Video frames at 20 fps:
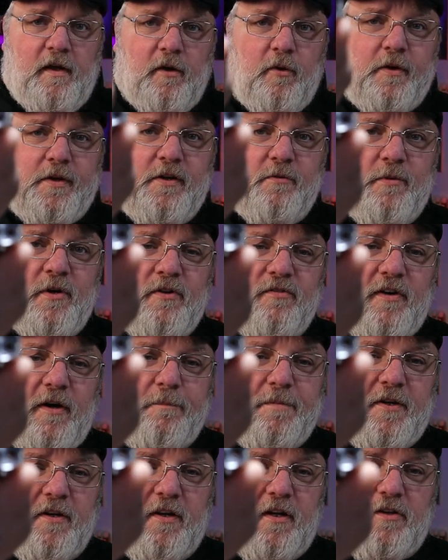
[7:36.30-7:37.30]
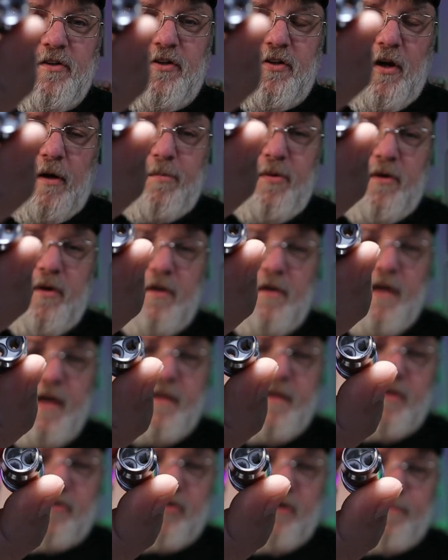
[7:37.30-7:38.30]
when you move up to the double
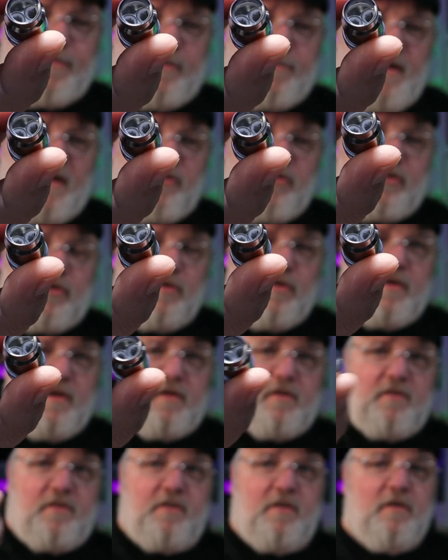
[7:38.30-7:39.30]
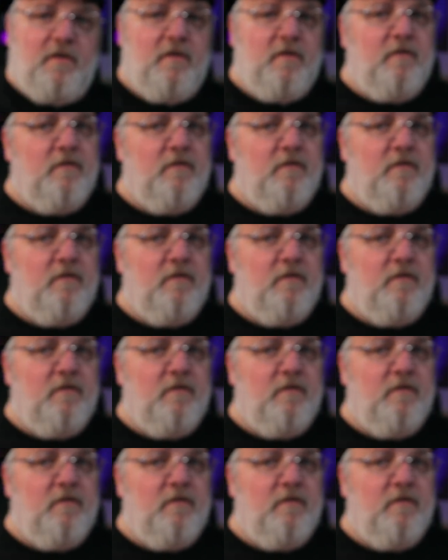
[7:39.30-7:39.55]
and the triple mesh coils,